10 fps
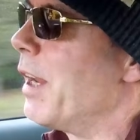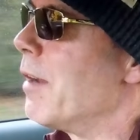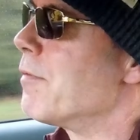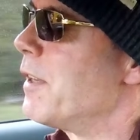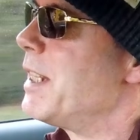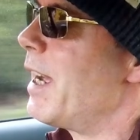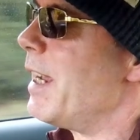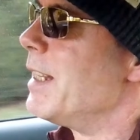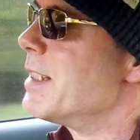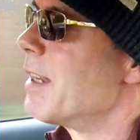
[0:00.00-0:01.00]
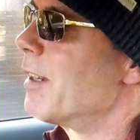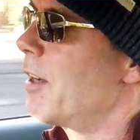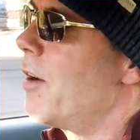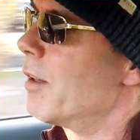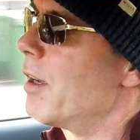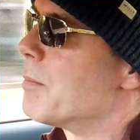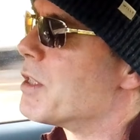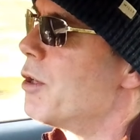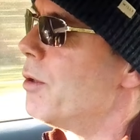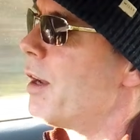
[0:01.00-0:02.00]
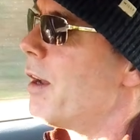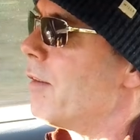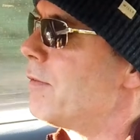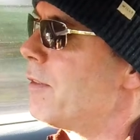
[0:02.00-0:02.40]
it for days can't come soon enough.